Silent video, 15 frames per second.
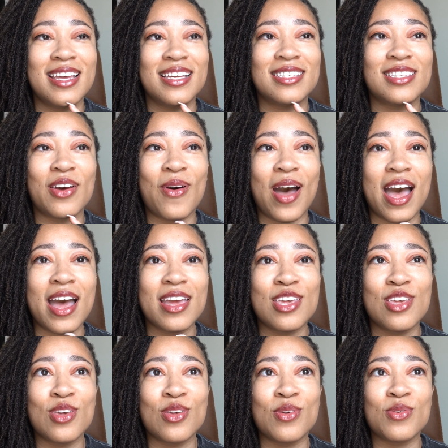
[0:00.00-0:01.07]
So
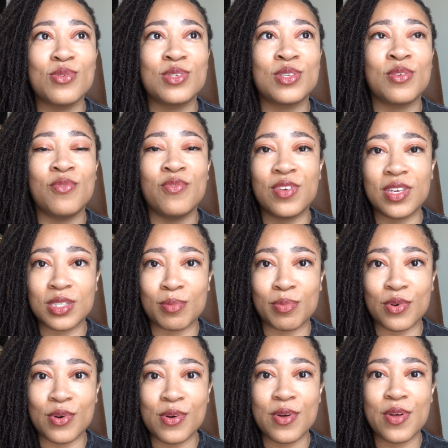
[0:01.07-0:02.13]
I use
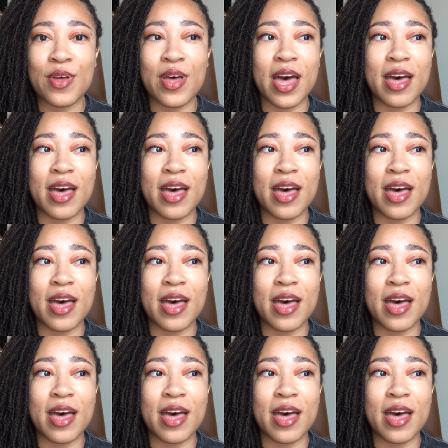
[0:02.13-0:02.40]
Visible,